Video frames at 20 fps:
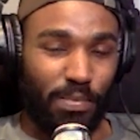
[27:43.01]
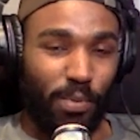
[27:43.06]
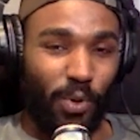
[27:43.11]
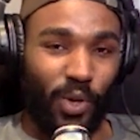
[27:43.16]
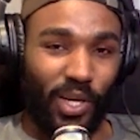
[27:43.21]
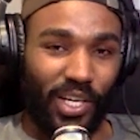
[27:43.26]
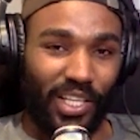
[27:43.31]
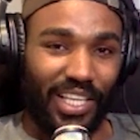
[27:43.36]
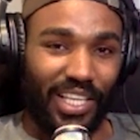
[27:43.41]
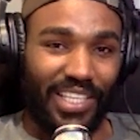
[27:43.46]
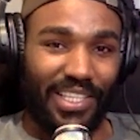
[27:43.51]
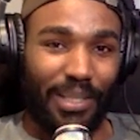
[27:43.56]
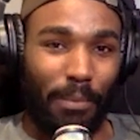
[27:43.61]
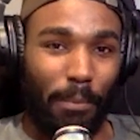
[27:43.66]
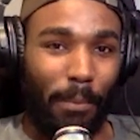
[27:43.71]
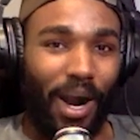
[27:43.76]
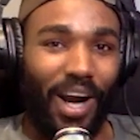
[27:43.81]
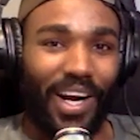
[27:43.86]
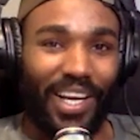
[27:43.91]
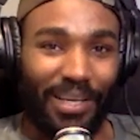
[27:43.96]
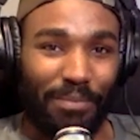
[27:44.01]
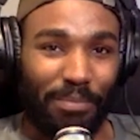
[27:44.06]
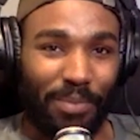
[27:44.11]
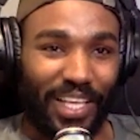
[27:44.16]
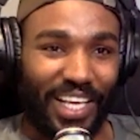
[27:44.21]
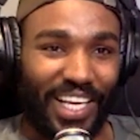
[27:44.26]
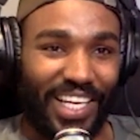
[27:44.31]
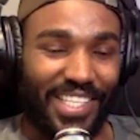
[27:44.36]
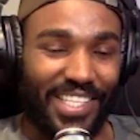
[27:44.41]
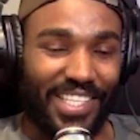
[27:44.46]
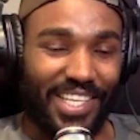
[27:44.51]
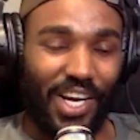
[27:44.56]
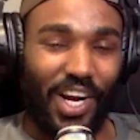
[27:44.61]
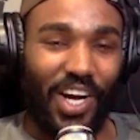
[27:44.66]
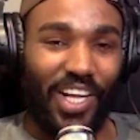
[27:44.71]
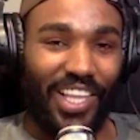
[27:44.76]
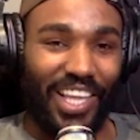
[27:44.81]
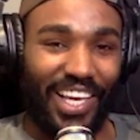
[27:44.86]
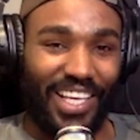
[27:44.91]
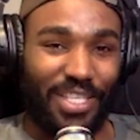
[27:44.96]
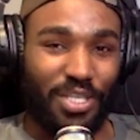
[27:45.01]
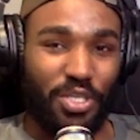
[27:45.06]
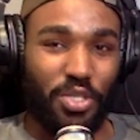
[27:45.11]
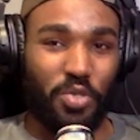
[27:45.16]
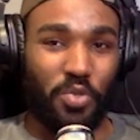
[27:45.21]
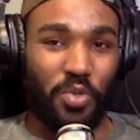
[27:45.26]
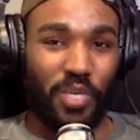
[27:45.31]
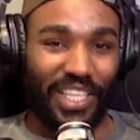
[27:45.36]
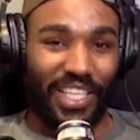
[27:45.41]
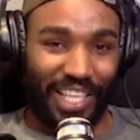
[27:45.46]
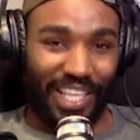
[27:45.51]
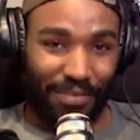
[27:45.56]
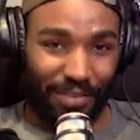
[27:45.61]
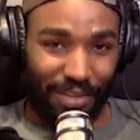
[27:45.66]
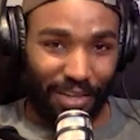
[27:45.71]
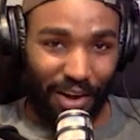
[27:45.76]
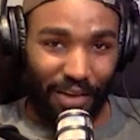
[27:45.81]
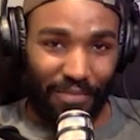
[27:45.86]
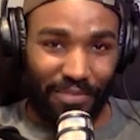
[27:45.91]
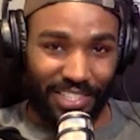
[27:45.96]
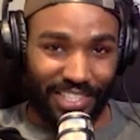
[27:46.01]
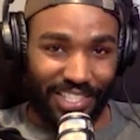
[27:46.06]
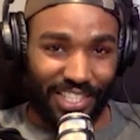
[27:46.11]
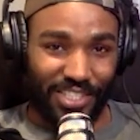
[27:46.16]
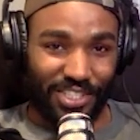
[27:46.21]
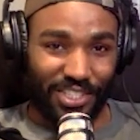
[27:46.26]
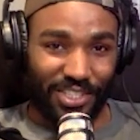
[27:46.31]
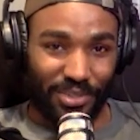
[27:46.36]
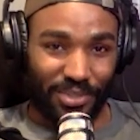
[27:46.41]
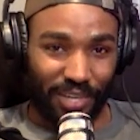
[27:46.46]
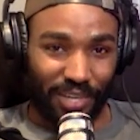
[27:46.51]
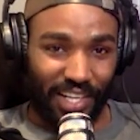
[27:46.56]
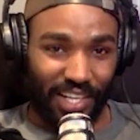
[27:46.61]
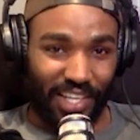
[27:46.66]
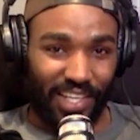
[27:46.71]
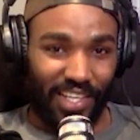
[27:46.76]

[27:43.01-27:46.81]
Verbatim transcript: spoken in like the marketplace and all like yeah. street level conversations, right?